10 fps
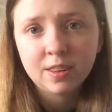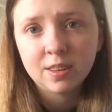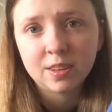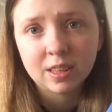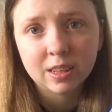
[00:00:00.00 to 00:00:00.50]

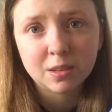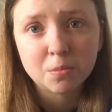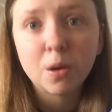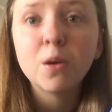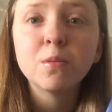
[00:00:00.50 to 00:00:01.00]
the collected
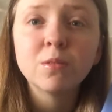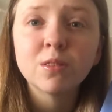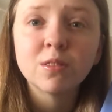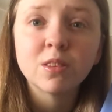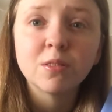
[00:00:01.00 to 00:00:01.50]
poems
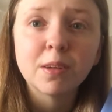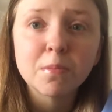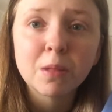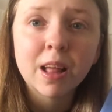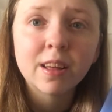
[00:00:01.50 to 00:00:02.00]
of Sylvia
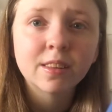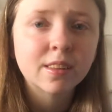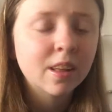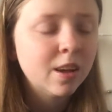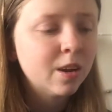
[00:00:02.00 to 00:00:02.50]
Plath,
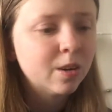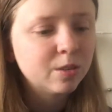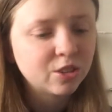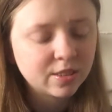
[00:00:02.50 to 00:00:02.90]
which I